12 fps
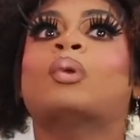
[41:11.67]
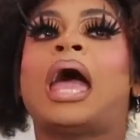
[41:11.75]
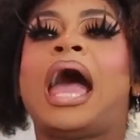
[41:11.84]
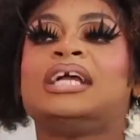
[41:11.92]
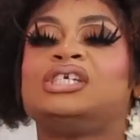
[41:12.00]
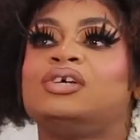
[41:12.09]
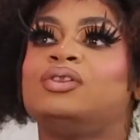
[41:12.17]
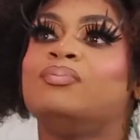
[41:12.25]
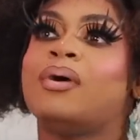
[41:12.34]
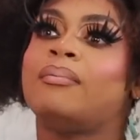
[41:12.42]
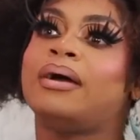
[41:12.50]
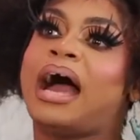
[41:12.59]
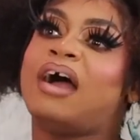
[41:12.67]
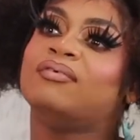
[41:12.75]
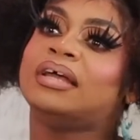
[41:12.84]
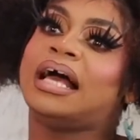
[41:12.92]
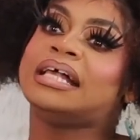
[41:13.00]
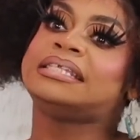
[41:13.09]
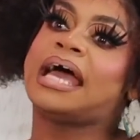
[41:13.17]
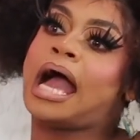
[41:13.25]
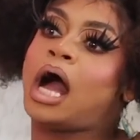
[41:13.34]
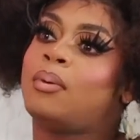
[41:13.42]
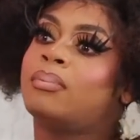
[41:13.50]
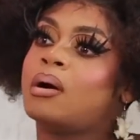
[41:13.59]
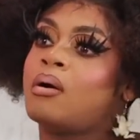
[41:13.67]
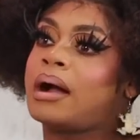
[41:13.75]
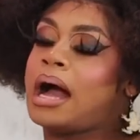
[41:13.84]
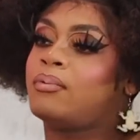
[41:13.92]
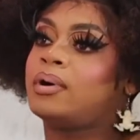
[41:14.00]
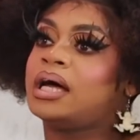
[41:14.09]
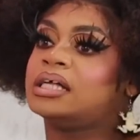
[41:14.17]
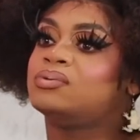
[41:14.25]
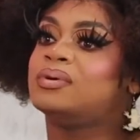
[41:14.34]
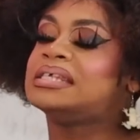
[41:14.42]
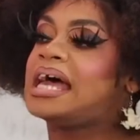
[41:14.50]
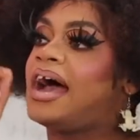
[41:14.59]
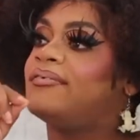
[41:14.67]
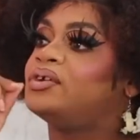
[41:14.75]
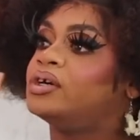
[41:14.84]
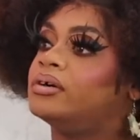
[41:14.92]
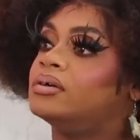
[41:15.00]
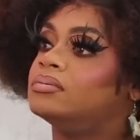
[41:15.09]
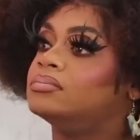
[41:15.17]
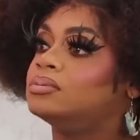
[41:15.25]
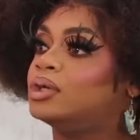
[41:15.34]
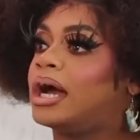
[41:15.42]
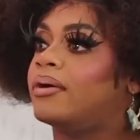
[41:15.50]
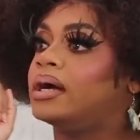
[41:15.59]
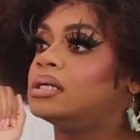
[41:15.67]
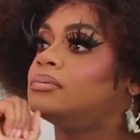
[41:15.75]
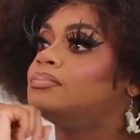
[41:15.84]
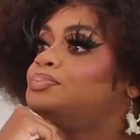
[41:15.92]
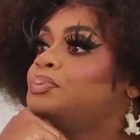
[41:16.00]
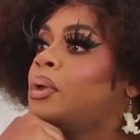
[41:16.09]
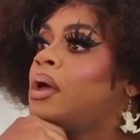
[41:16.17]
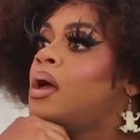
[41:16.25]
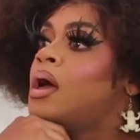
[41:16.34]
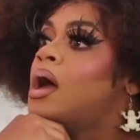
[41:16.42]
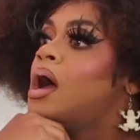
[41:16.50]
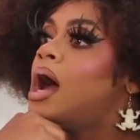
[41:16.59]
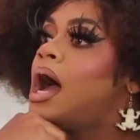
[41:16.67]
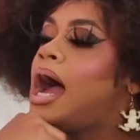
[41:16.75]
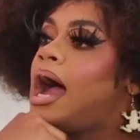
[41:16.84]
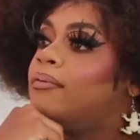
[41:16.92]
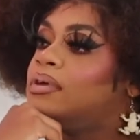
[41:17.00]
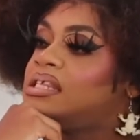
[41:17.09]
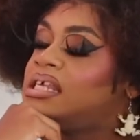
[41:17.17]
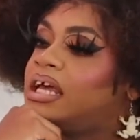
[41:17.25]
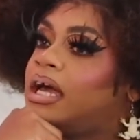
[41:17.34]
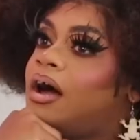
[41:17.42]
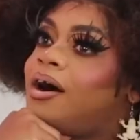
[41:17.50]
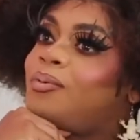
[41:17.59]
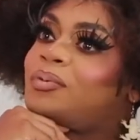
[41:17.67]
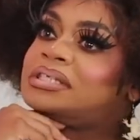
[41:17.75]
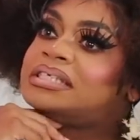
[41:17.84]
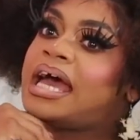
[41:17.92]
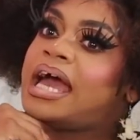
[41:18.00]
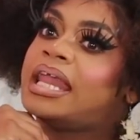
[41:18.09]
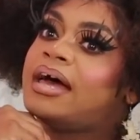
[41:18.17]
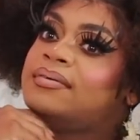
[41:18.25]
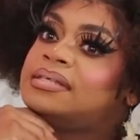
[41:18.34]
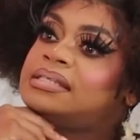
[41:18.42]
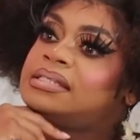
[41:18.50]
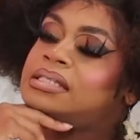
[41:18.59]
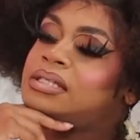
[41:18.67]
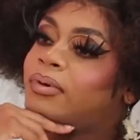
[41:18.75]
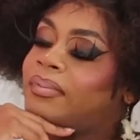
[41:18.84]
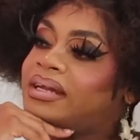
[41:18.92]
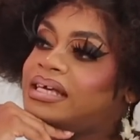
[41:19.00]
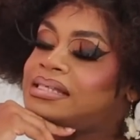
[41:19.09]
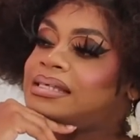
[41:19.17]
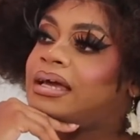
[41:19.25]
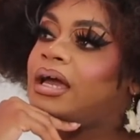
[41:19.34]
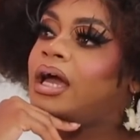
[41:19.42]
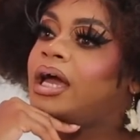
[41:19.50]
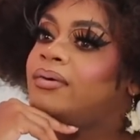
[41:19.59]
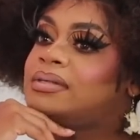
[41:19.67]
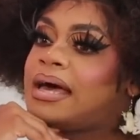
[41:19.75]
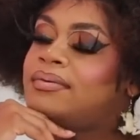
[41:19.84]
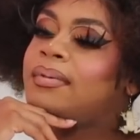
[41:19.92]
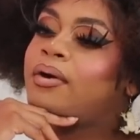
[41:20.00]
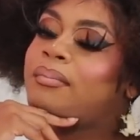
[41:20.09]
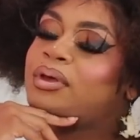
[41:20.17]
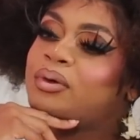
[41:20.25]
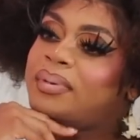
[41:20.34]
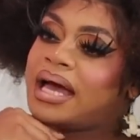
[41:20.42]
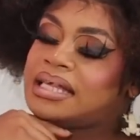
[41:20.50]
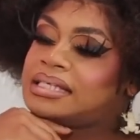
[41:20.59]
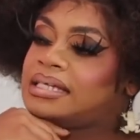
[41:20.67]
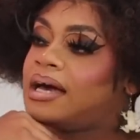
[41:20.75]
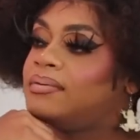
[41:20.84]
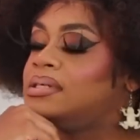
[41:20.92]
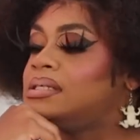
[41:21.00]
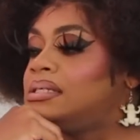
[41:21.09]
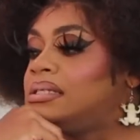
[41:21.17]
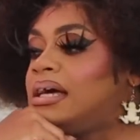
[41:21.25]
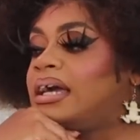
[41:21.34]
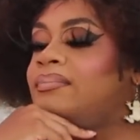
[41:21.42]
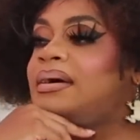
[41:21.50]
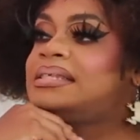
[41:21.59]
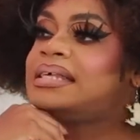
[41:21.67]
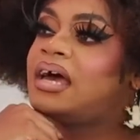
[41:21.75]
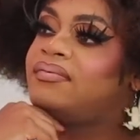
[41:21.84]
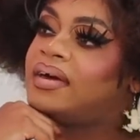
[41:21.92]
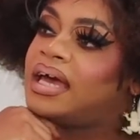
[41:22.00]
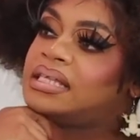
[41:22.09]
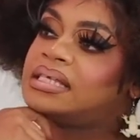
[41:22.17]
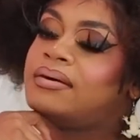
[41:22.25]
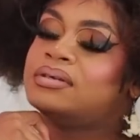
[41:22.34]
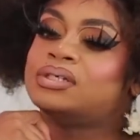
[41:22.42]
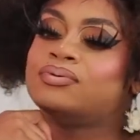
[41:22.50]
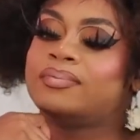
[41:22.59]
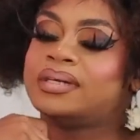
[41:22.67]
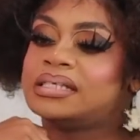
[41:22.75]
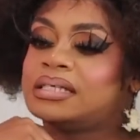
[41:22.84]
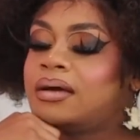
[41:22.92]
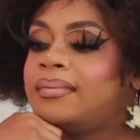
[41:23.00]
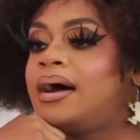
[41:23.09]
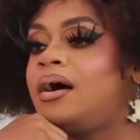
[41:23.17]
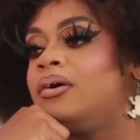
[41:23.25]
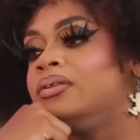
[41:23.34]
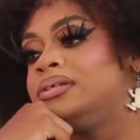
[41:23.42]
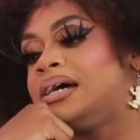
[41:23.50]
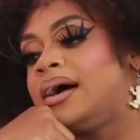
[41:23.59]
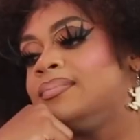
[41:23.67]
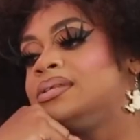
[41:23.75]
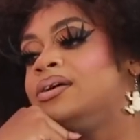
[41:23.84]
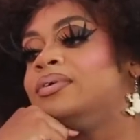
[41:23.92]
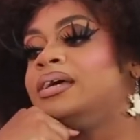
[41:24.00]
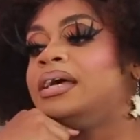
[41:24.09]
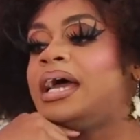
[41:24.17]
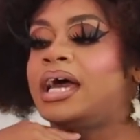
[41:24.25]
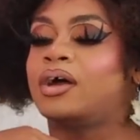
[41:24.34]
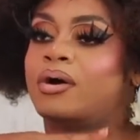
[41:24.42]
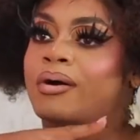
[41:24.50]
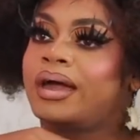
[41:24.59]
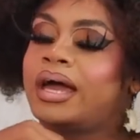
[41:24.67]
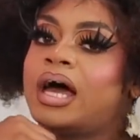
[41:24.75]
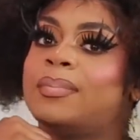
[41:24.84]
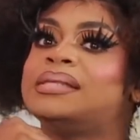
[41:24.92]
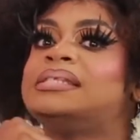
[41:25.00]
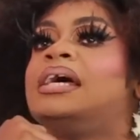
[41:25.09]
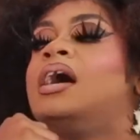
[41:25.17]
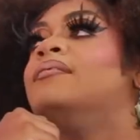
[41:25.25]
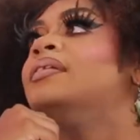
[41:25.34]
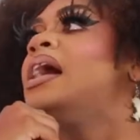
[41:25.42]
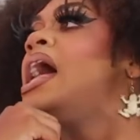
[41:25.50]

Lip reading: Actually, the moment I realized how broke I was after Drag Race. I was sitting at home one day and I was reminiscing. It was after my grandmother passed and I was like in my sad phase and I was just reminiscing about all the times that we had growing up and stuff.